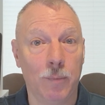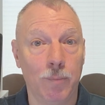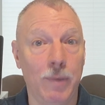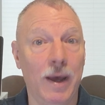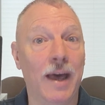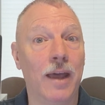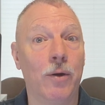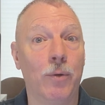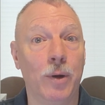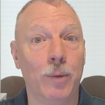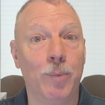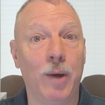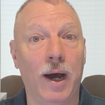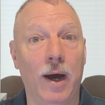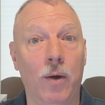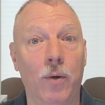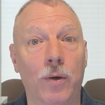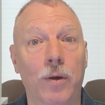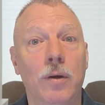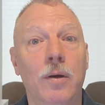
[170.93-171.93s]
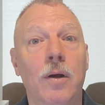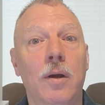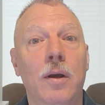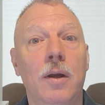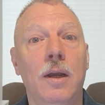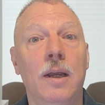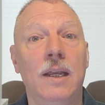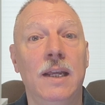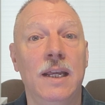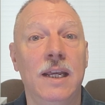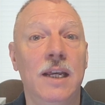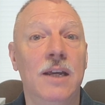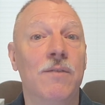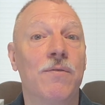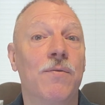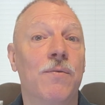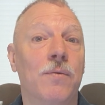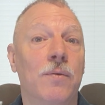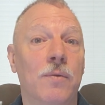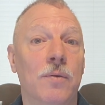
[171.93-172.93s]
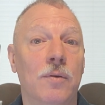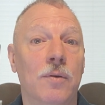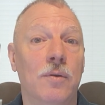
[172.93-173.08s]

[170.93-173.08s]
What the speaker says: battery power, if